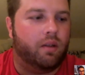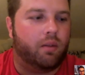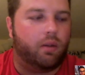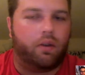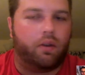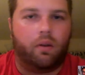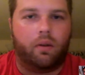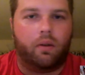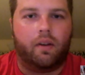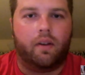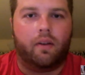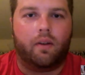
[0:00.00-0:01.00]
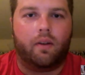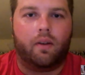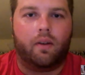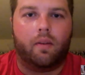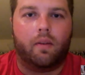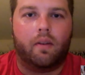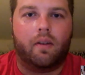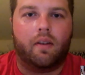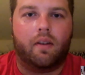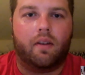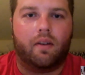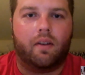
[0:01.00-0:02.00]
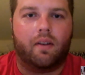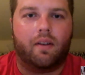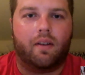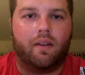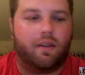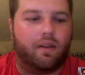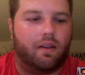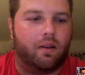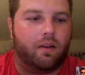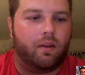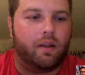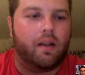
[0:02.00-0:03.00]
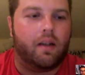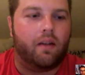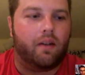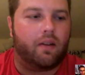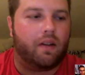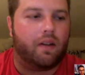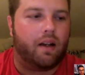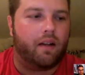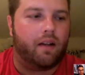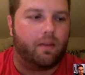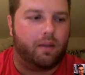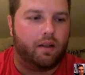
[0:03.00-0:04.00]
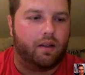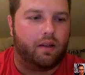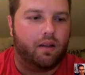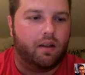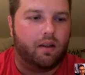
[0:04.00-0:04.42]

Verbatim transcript: personal reasons rather than business reasons because you know we didn't ever set out to be